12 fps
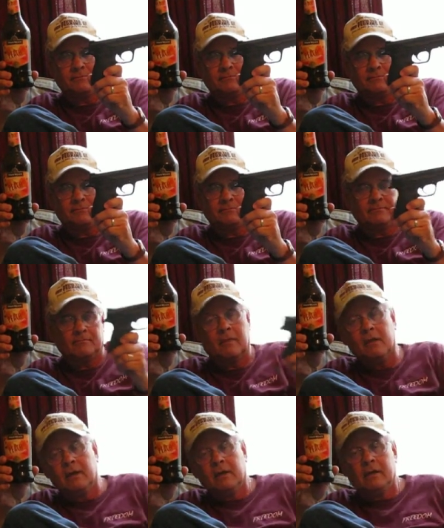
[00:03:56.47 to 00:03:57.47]

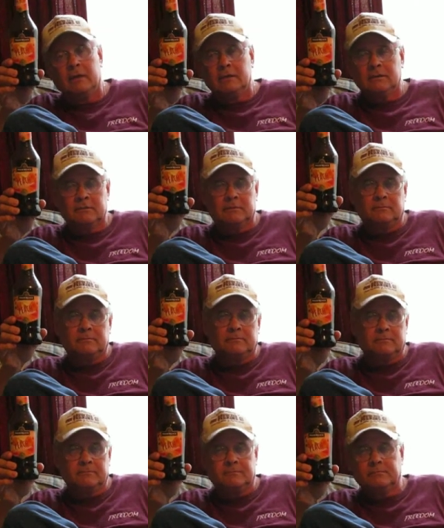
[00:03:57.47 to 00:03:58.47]

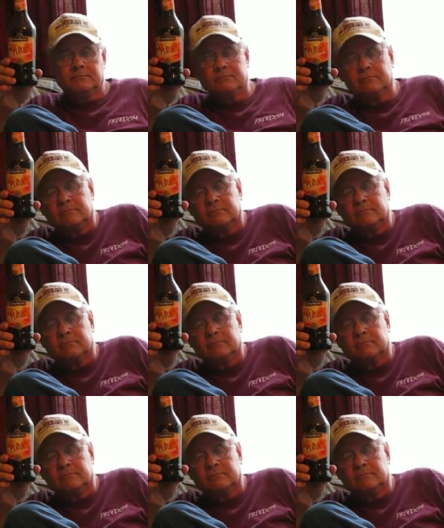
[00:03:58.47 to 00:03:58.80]
(no one is talking)